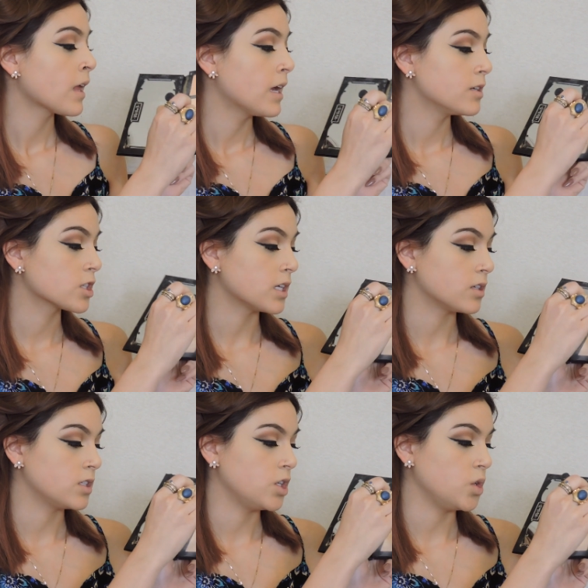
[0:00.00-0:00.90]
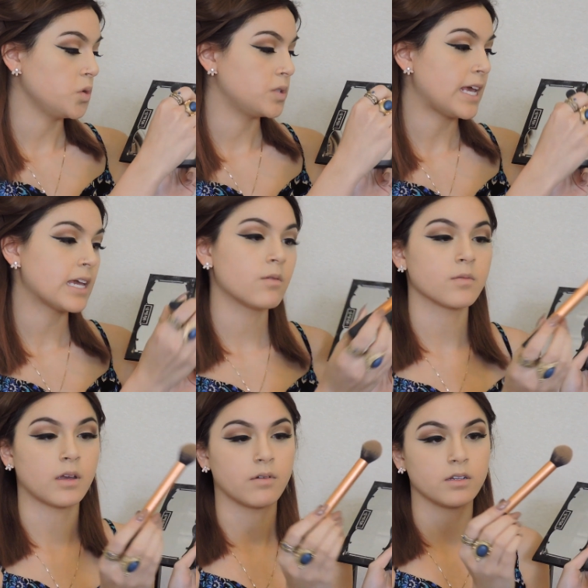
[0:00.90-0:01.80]
Just going to take it with
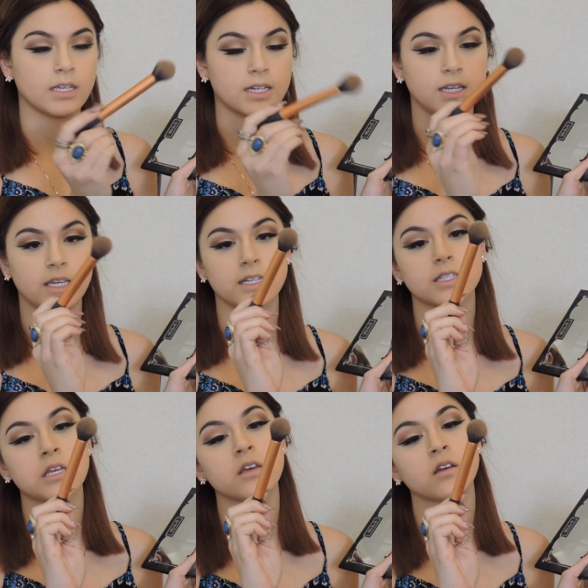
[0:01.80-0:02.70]
my Real Techniques